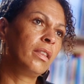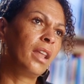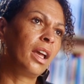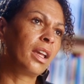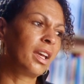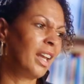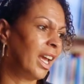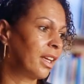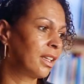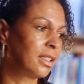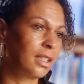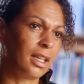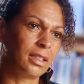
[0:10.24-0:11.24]
They can
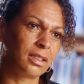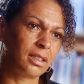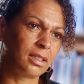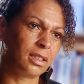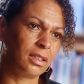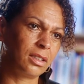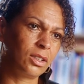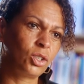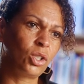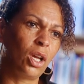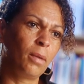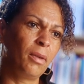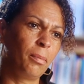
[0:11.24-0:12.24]
access
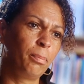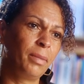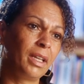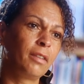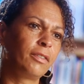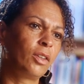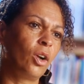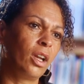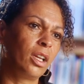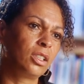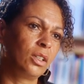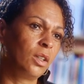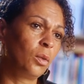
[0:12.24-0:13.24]
so a bigger
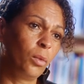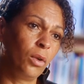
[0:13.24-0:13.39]
variety in the